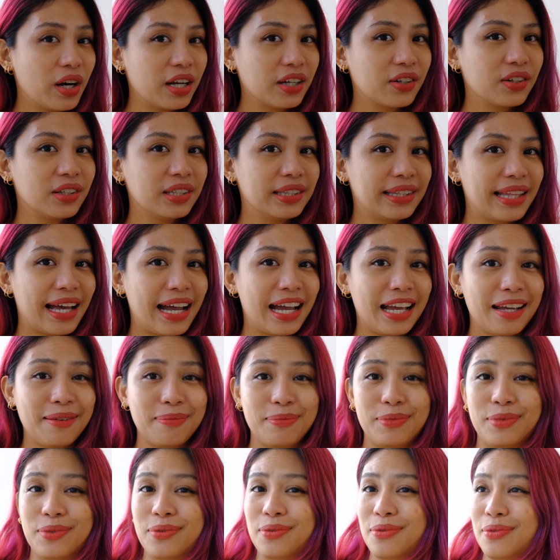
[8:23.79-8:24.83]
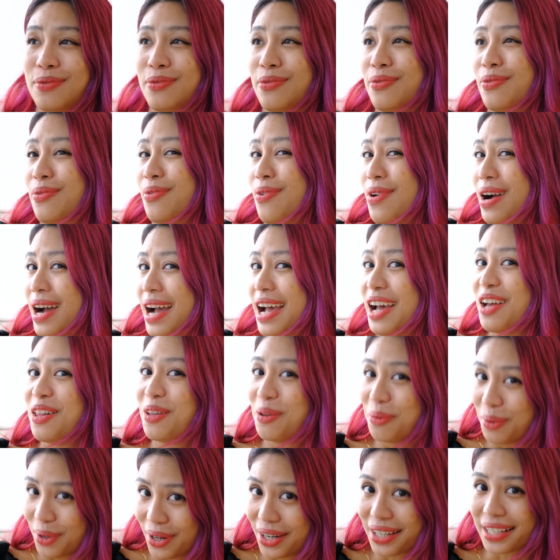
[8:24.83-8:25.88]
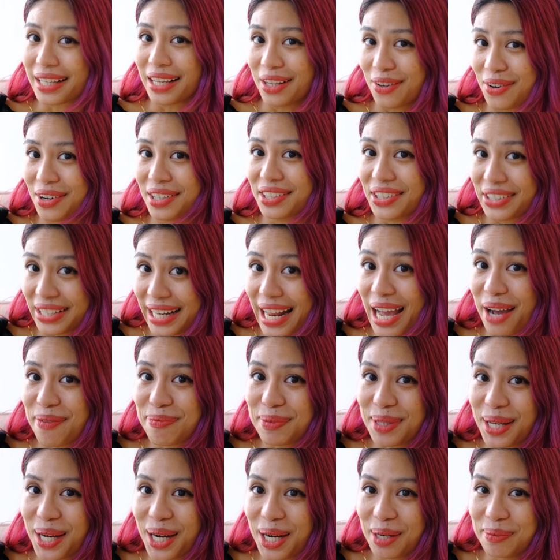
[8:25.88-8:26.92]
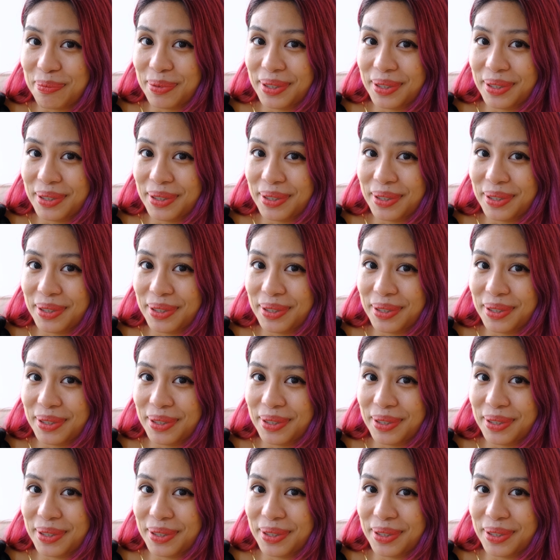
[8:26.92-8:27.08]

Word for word: a good time while working on your laptop,